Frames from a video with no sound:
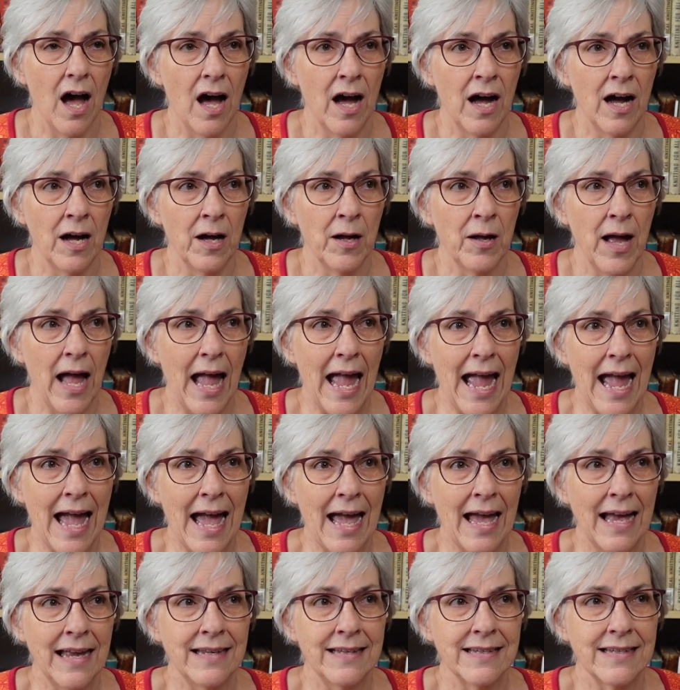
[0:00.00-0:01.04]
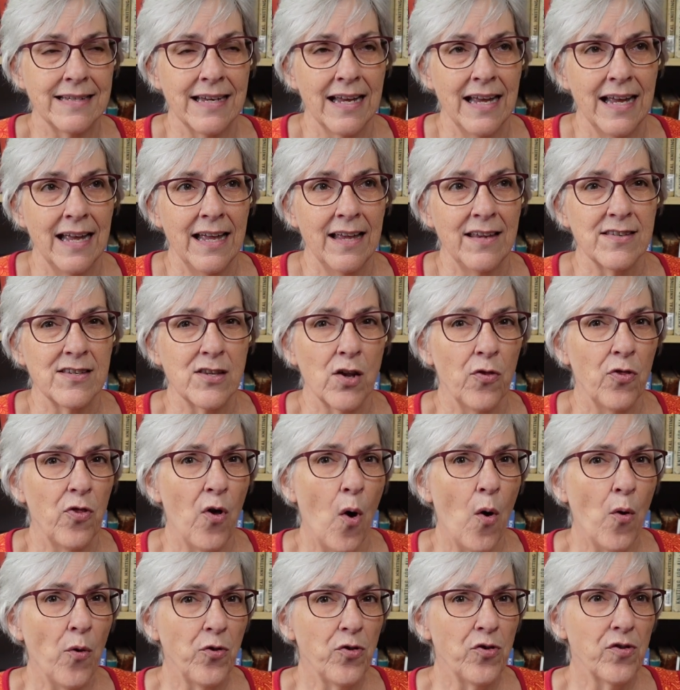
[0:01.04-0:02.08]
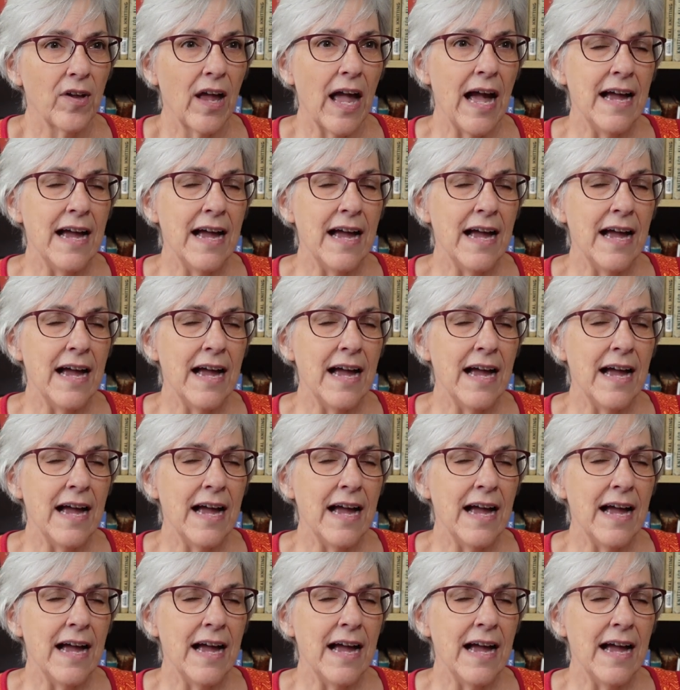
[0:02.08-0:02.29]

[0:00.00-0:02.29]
And so those